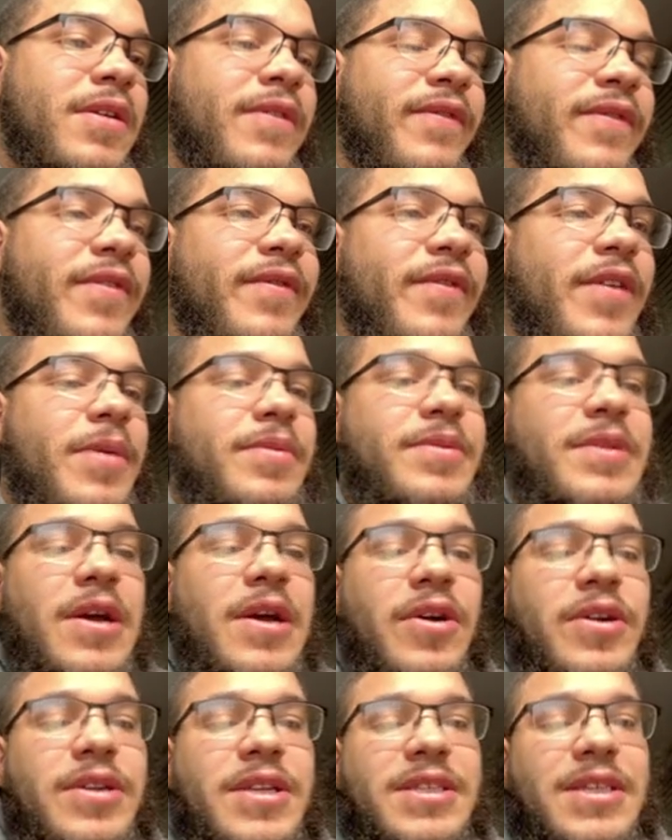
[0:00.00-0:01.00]
For verbs that
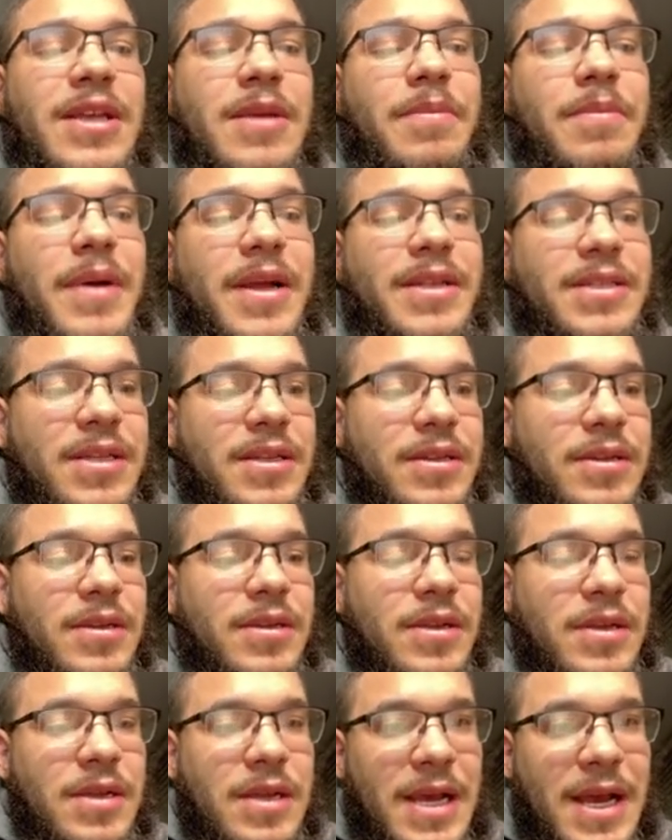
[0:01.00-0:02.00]
are on the same pattern
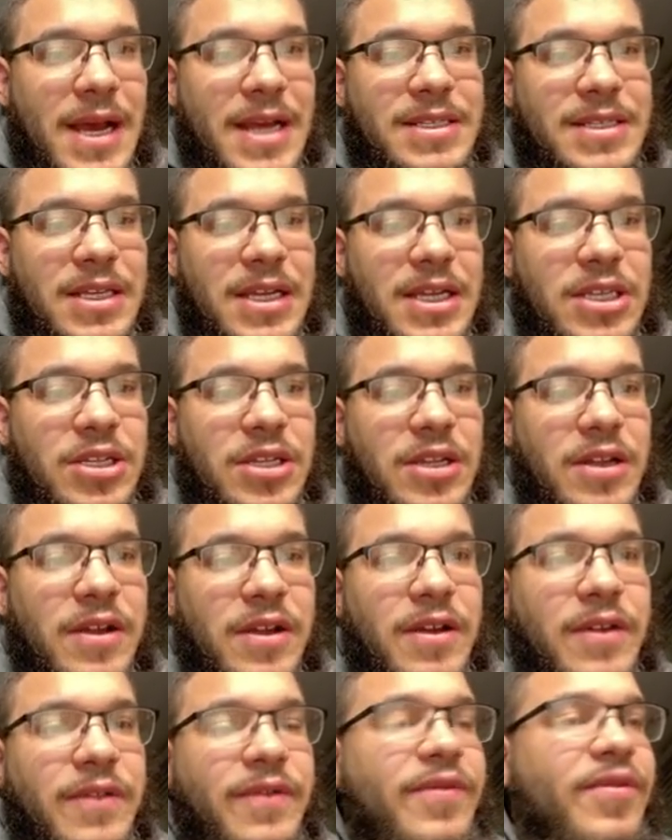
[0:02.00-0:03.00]
as each of
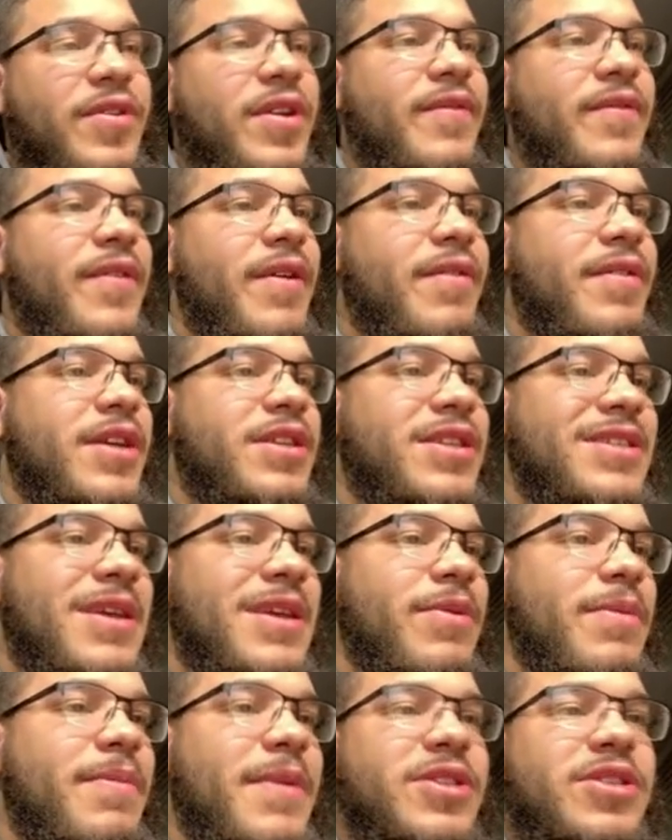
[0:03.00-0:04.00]
the 3 variations
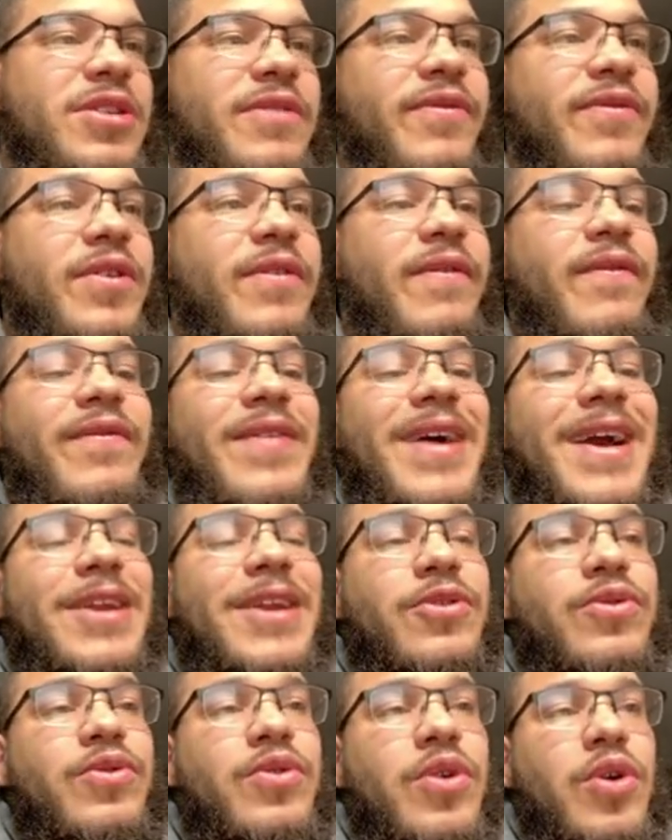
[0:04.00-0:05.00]
that we mentioned for the
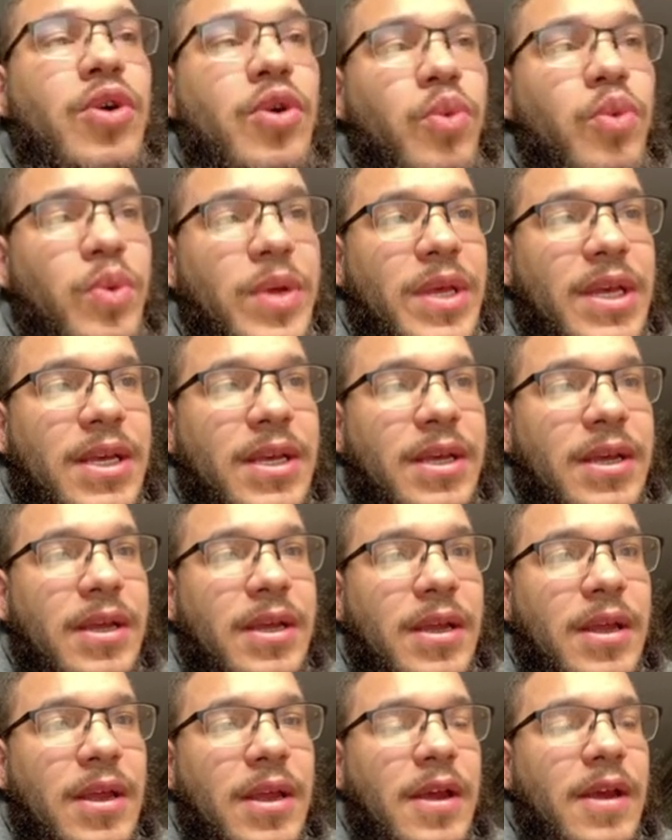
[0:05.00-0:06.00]
final week
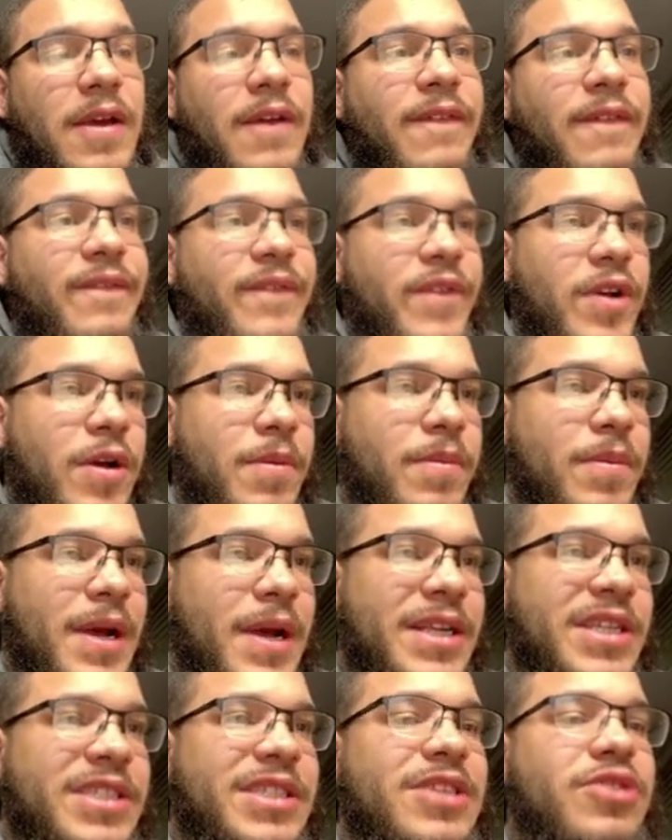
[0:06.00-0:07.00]
verb.
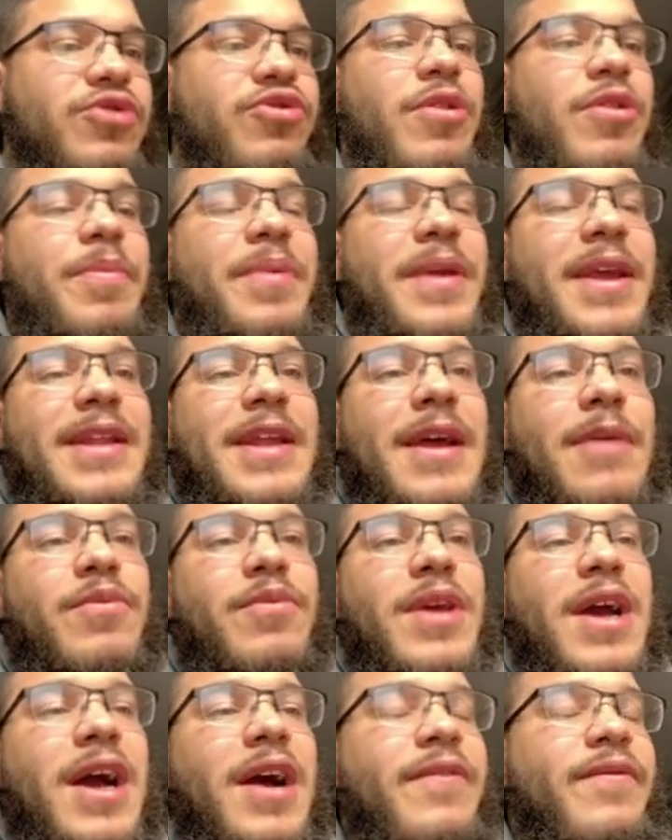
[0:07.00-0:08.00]
And just to repeat them,
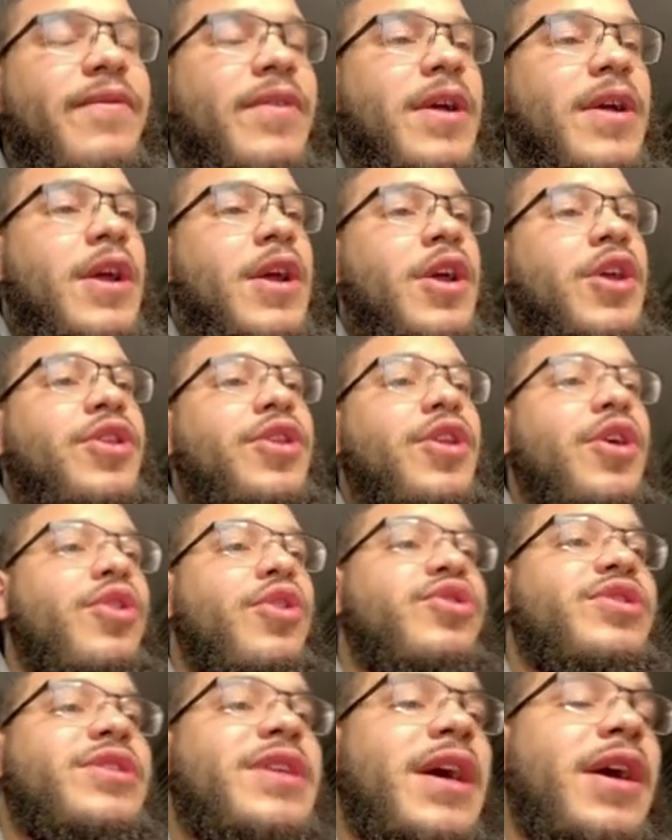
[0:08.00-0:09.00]
we have
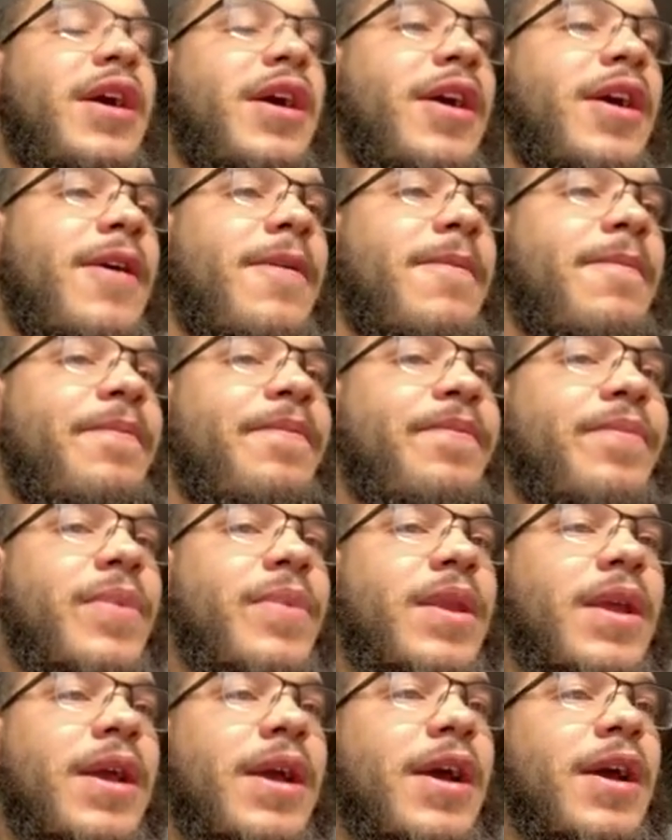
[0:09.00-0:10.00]
those that are
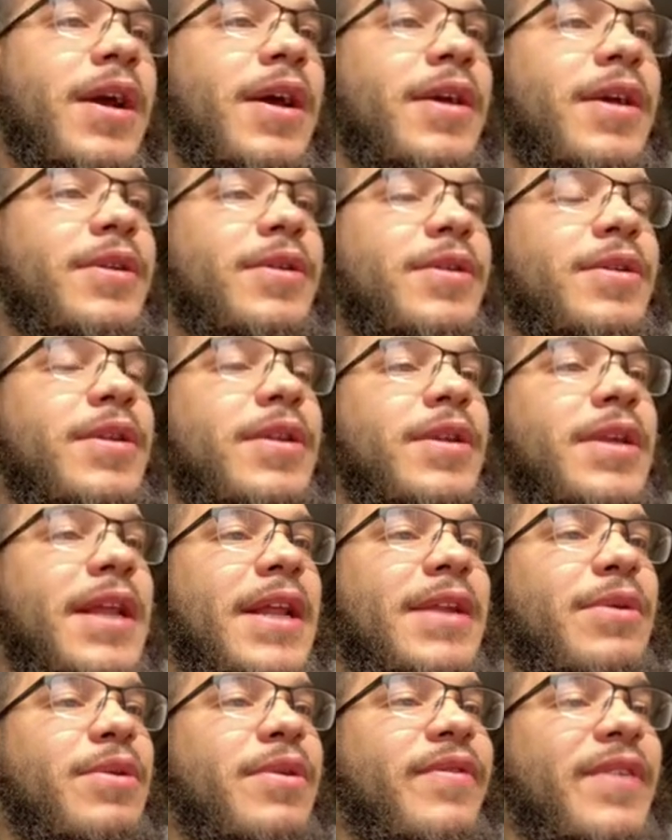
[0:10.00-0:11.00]

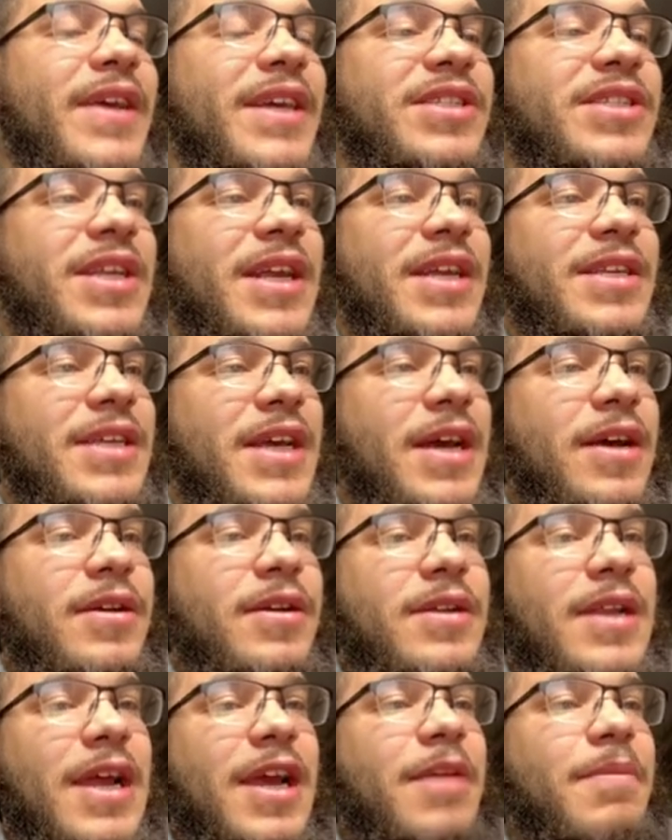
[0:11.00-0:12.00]
with kasra and ya,
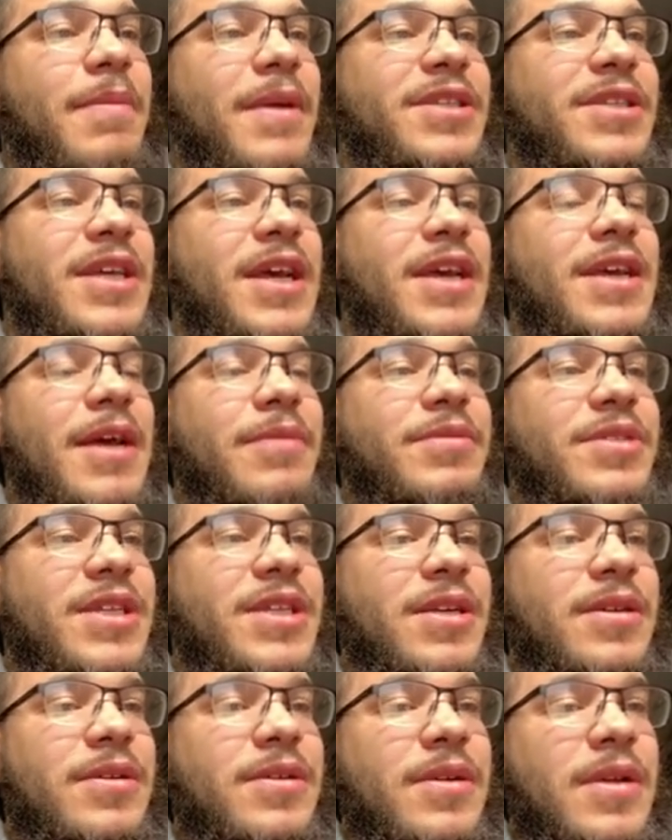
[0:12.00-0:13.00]
like masha
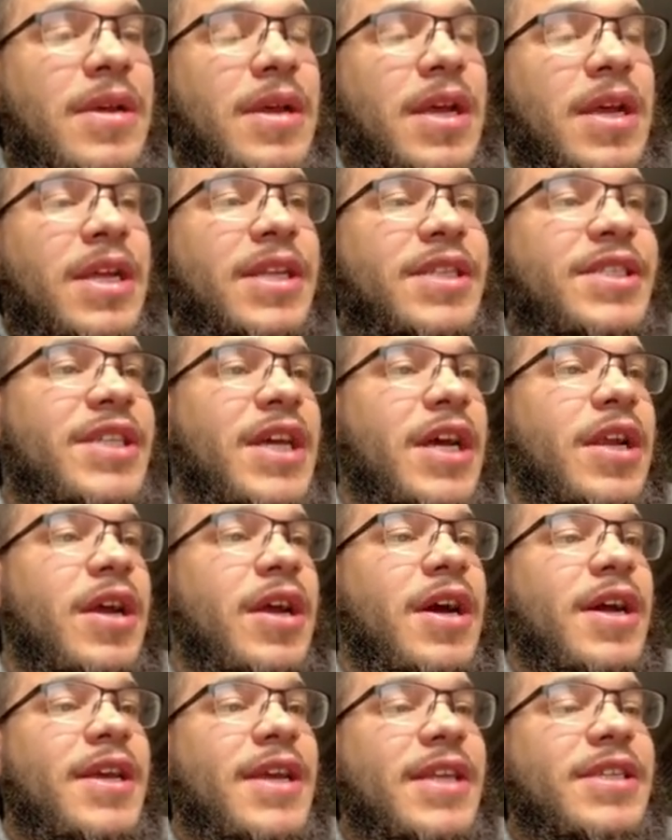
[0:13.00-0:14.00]
yamshi,
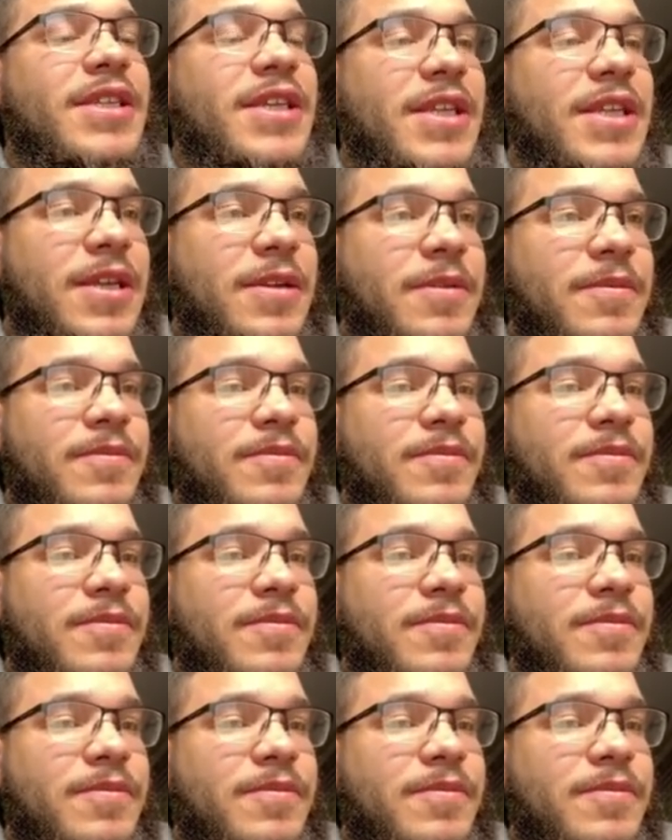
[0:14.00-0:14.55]
jara yajri.